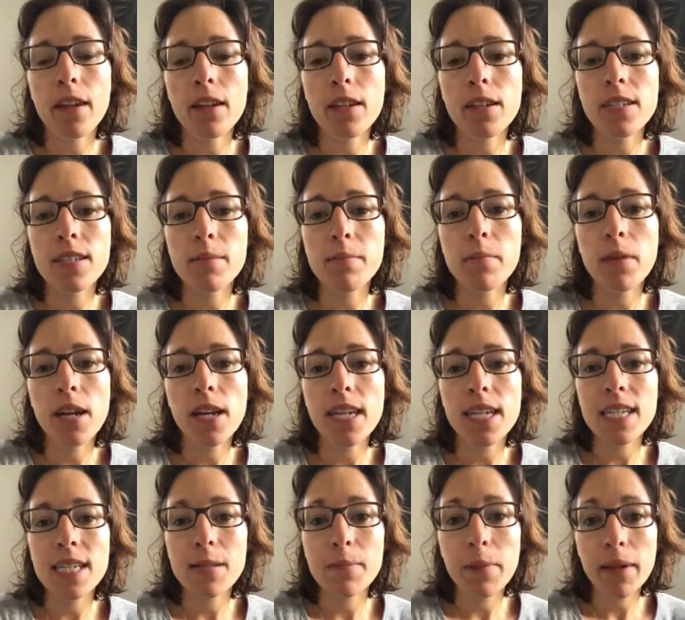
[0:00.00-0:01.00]
Because in my
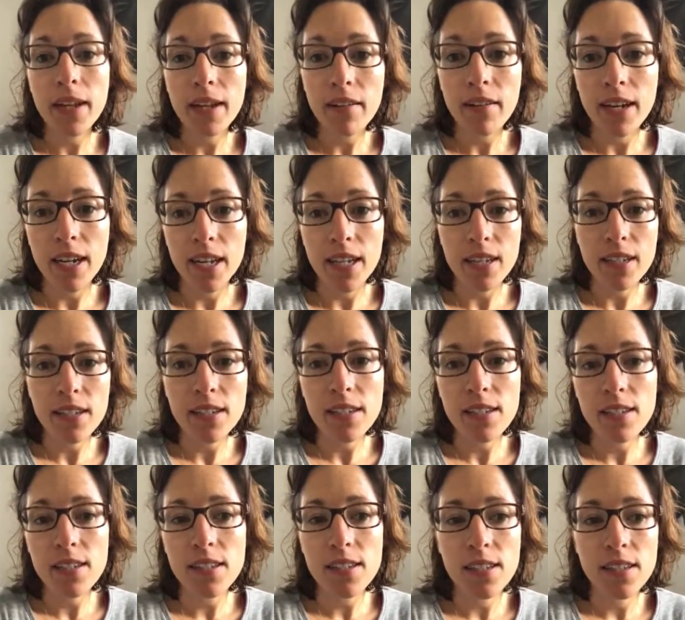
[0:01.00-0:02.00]

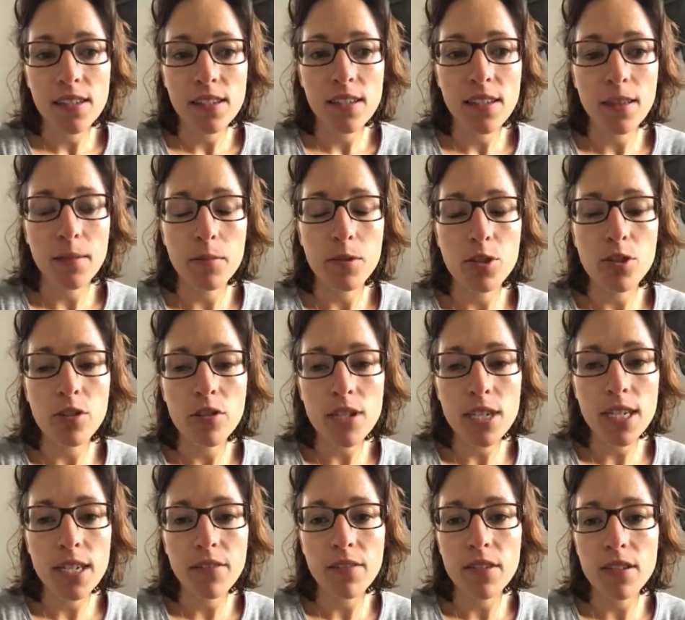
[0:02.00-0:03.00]
experience, the
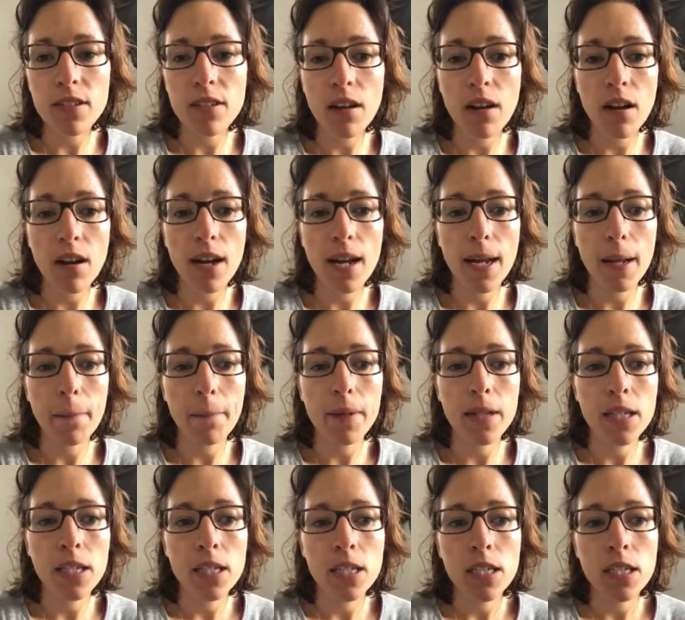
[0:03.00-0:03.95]
majority of the time,